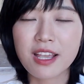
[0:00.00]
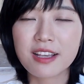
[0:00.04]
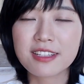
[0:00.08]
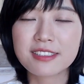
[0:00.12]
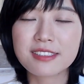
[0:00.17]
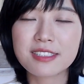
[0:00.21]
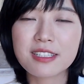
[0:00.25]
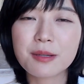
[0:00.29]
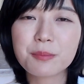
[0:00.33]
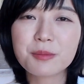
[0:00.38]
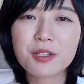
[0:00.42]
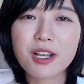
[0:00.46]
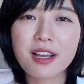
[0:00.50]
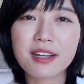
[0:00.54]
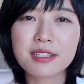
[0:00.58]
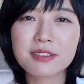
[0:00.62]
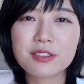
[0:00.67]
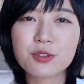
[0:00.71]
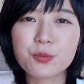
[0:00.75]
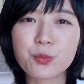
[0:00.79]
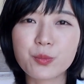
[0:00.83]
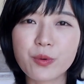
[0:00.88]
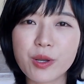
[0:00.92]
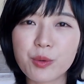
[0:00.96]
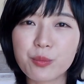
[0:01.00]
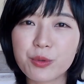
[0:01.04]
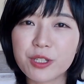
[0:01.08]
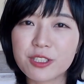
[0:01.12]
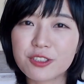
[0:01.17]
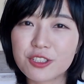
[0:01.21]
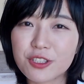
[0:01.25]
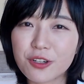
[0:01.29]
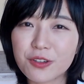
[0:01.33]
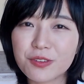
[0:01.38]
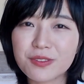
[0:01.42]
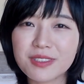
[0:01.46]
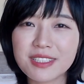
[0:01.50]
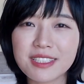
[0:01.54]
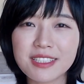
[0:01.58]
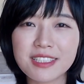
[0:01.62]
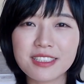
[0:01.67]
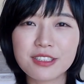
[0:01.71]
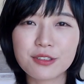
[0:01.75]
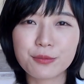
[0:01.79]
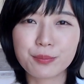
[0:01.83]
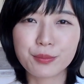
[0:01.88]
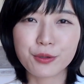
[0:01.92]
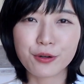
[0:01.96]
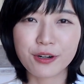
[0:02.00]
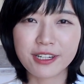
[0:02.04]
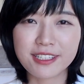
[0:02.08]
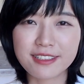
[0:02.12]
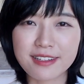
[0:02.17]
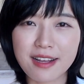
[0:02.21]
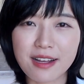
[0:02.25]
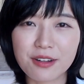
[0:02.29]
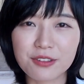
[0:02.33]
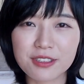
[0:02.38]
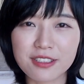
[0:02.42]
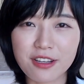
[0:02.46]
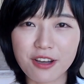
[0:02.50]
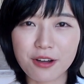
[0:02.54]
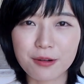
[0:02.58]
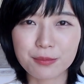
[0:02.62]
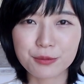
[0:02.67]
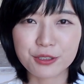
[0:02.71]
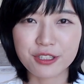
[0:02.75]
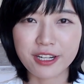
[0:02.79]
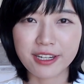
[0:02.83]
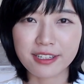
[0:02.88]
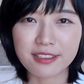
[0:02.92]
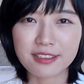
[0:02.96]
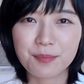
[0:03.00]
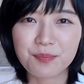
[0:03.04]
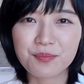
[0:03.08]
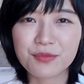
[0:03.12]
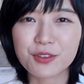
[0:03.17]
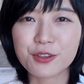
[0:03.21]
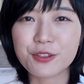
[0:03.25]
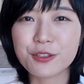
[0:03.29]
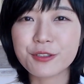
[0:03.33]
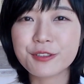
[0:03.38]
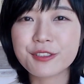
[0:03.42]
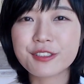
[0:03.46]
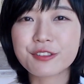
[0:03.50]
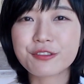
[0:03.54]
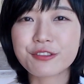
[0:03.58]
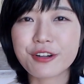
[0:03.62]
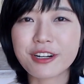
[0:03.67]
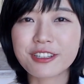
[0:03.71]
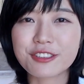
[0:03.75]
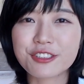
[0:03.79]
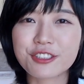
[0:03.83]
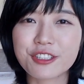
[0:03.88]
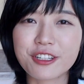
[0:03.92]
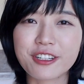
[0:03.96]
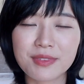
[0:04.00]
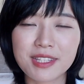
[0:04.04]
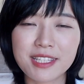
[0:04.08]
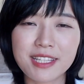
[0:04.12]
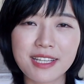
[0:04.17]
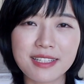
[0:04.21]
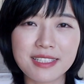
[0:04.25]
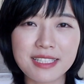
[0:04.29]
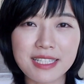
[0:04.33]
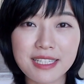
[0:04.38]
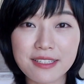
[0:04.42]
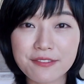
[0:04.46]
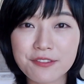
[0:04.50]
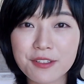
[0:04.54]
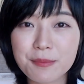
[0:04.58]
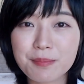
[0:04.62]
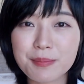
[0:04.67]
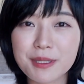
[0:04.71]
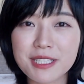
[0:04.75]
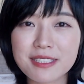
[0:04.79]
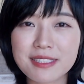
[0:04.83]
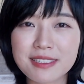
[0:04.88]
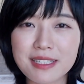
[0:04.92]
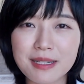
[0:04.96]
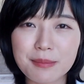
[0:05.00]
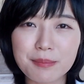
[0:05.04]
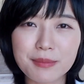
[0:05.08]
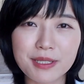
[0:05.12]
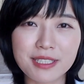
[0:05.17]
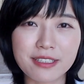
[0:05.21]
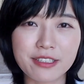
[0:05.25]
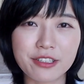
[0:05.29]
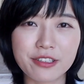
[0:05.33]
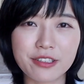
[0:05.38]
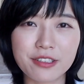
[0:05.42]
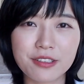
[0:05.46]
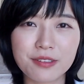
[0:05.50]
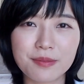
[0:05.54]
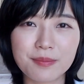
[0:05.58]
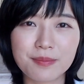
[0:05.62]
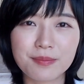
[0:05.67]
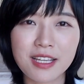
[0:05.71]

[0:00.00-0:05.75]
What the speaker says: Sometimes when we don't need to point out the object, this structure can even be simpler.